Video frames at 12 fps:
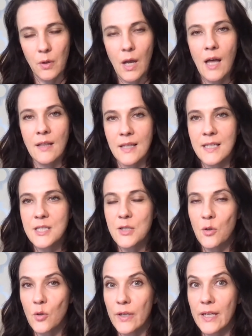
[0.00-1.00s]
unless you
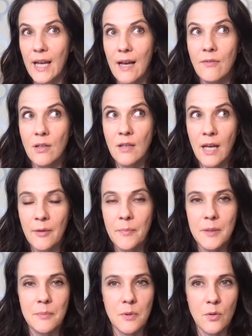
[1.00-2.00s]
already have a lot of
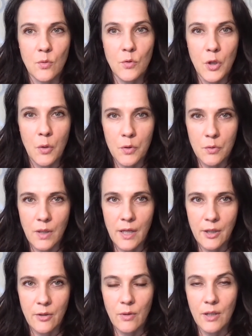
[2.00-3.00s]
people who know you,
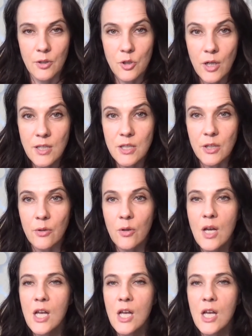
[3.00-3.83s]
like you, and trust you.